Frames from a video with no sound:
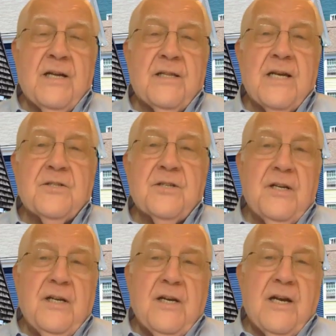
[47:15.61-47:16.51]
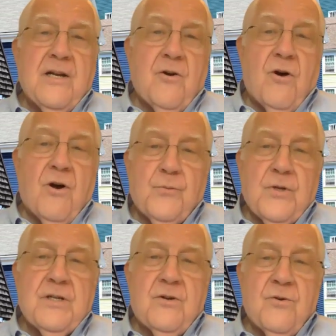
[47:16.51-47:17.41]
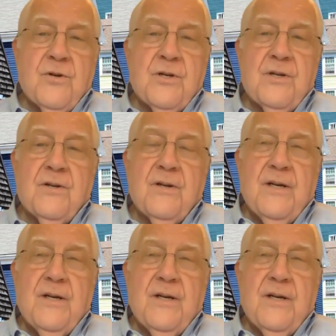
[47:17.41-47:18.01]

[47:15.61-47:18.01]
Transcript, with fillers: And that's an awfully good